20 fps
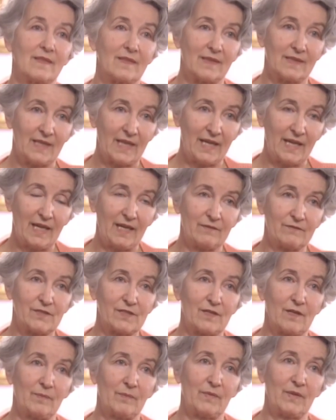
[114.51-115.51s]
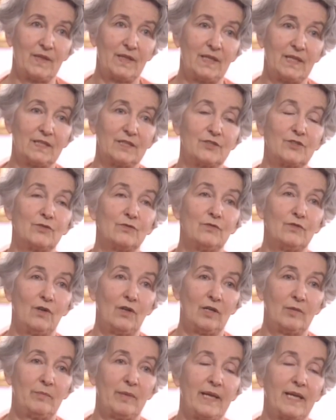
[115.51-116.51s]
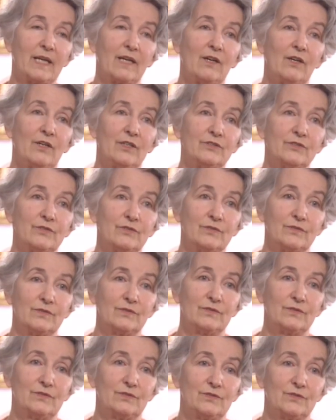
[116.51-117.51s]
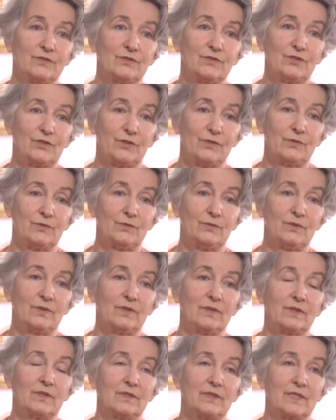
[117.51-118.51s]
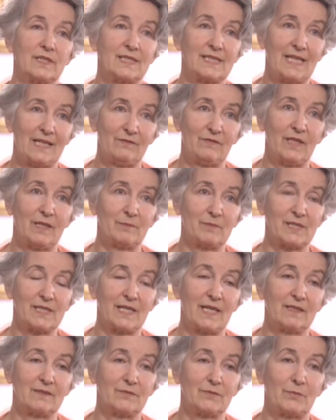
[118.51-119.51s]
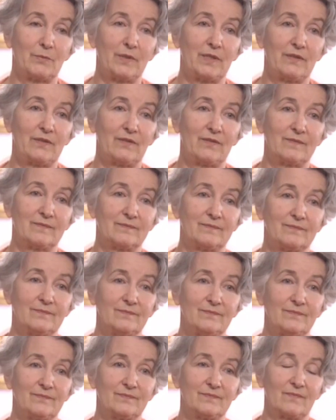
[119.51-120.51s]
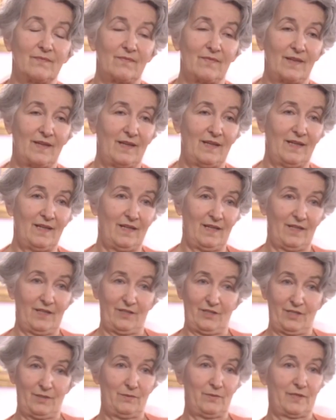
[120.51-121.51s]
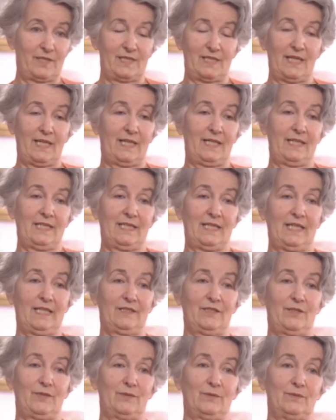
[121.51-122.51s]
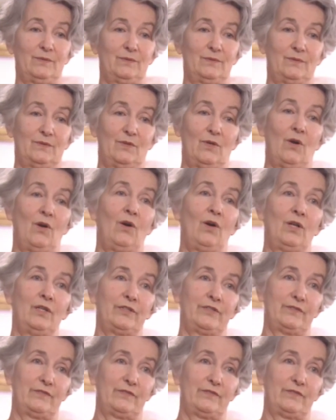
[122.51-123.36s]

they have something to fall back on to save themselves with. She was telling that to all the